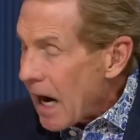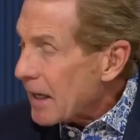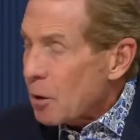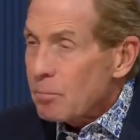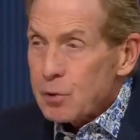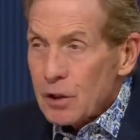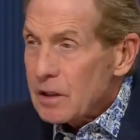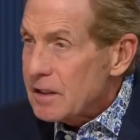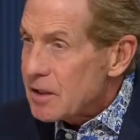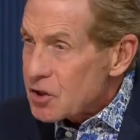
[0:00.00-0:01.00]
I
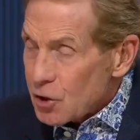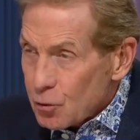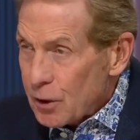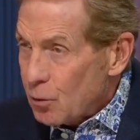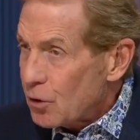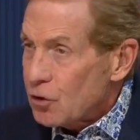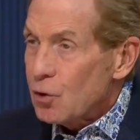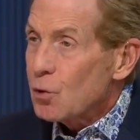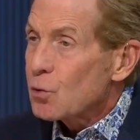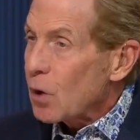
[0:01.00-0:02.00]
completely disagree with
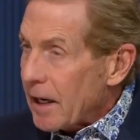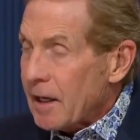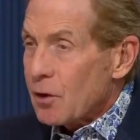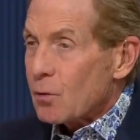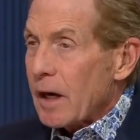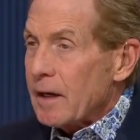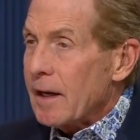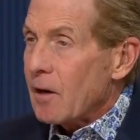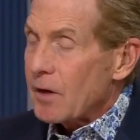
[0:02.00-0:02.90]
you right here, right now.